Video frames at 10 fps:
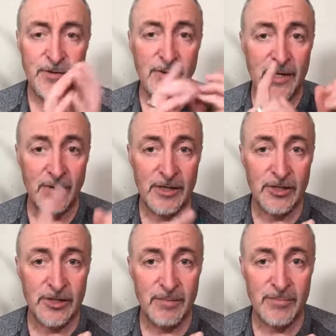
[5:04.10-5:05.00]
you're in a
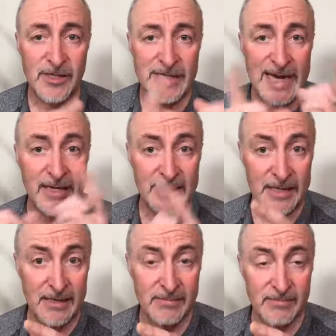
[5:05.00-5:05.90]
relationship that's
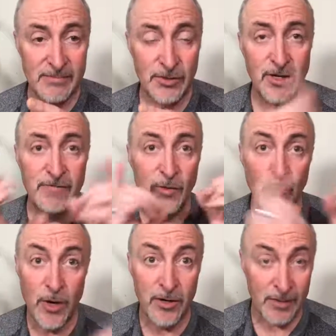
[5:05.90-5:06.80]
ended, sorry, if you
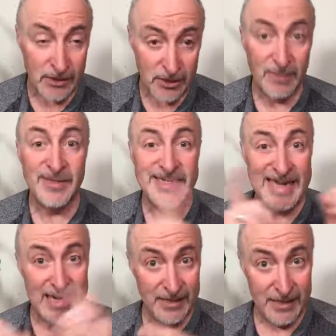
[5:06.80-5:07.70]
were in a relationship that's
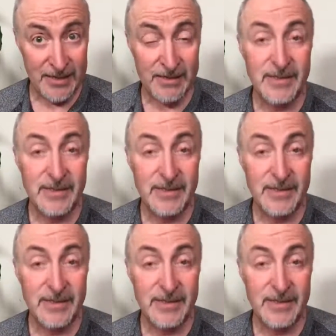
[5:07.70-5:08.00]
ended,